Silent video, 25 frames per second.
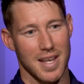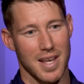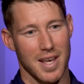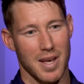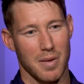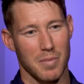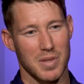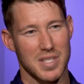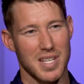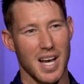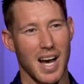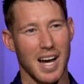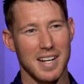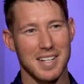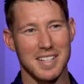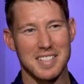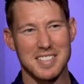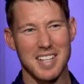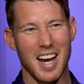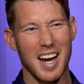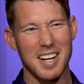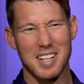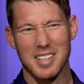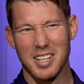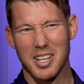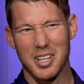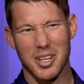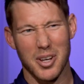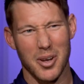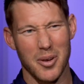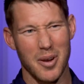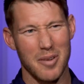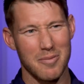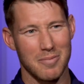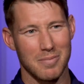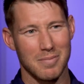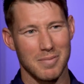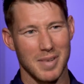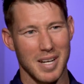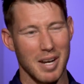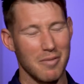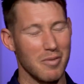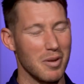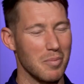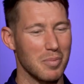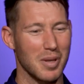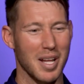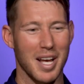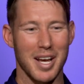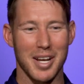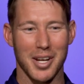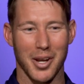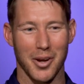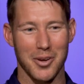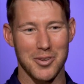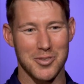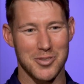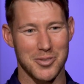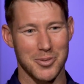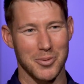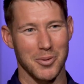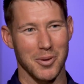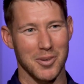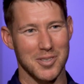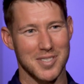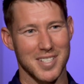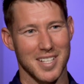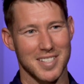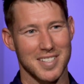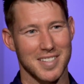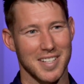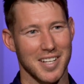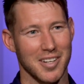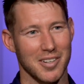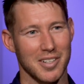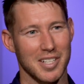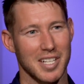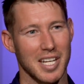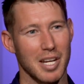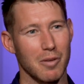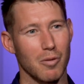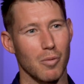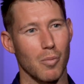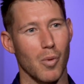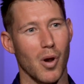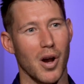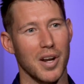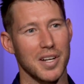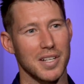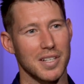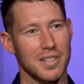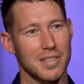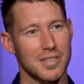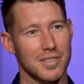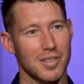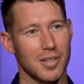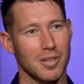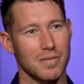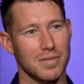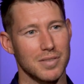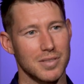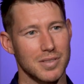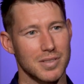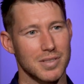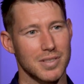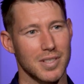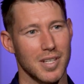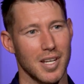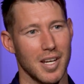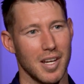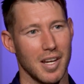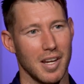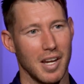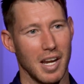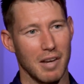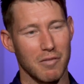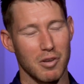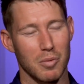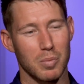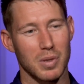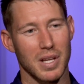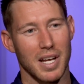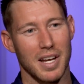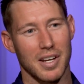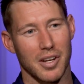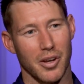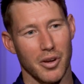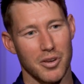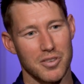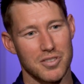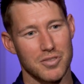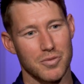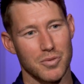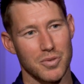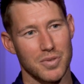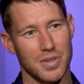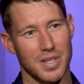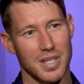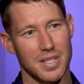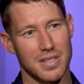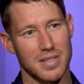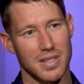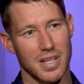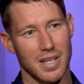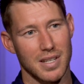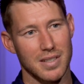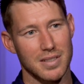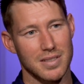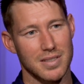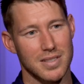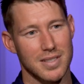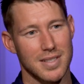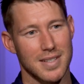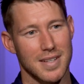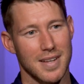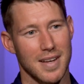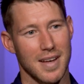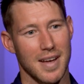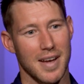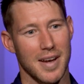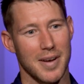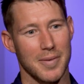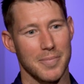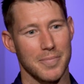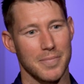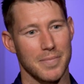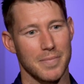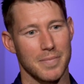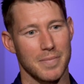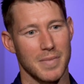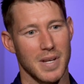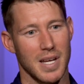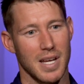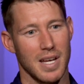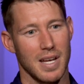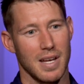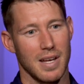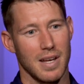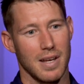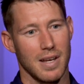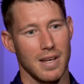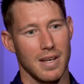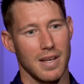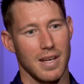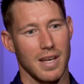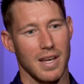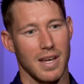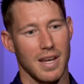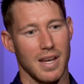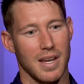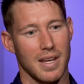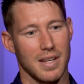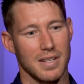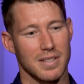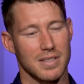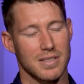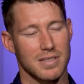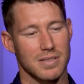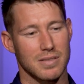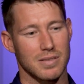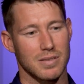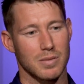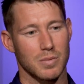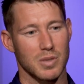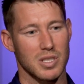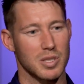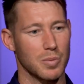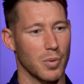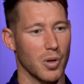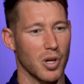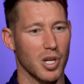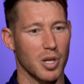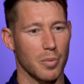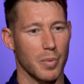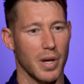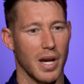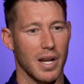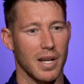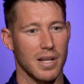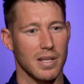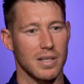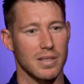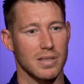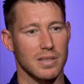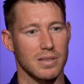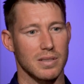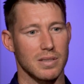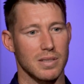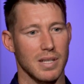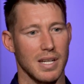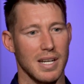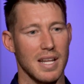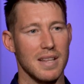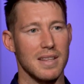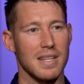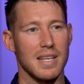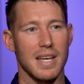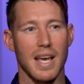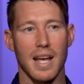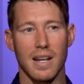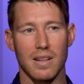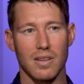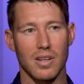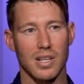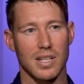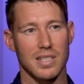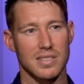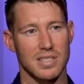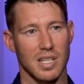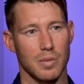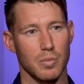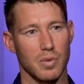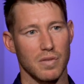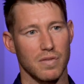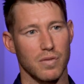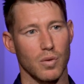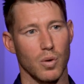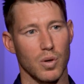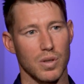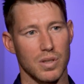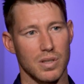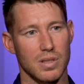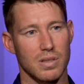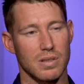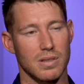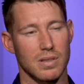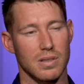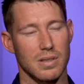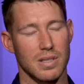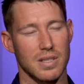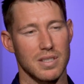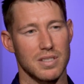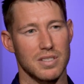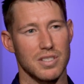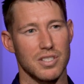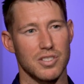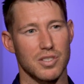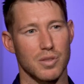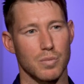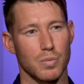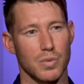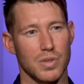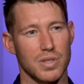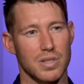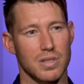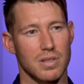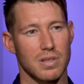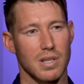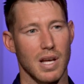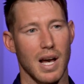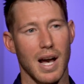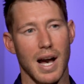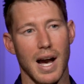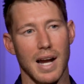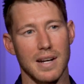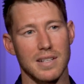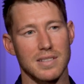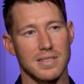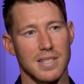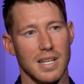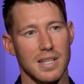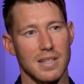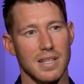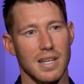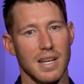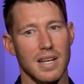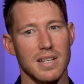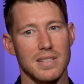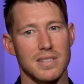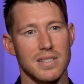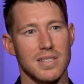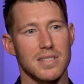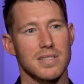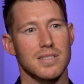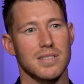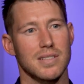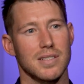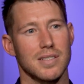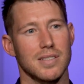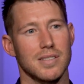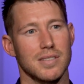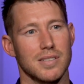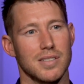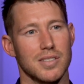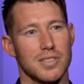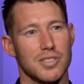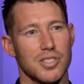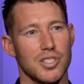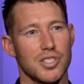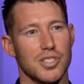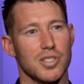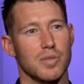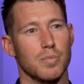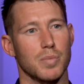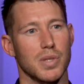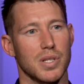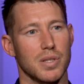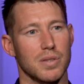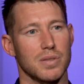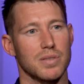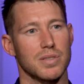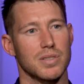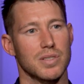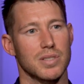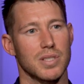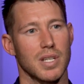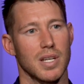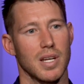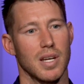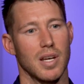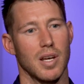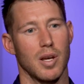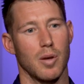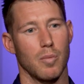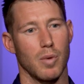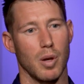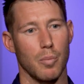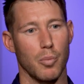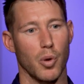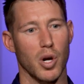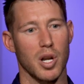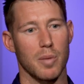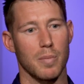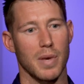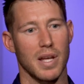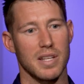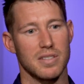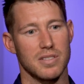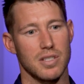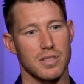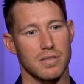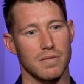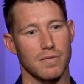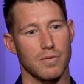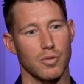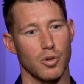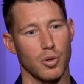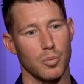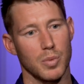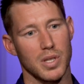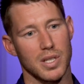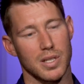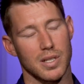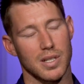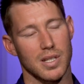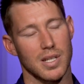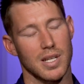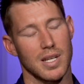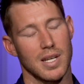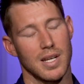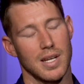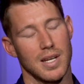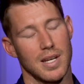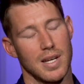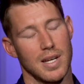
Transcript: It's hard to let go, and every player goes through it, so that's the thing you've got to keep reminding yourself, is every player goes through these things. And we spoke about it, and in the end, like I said before, the decision was the hardest and the easiest decision, because my body made a decision for me, and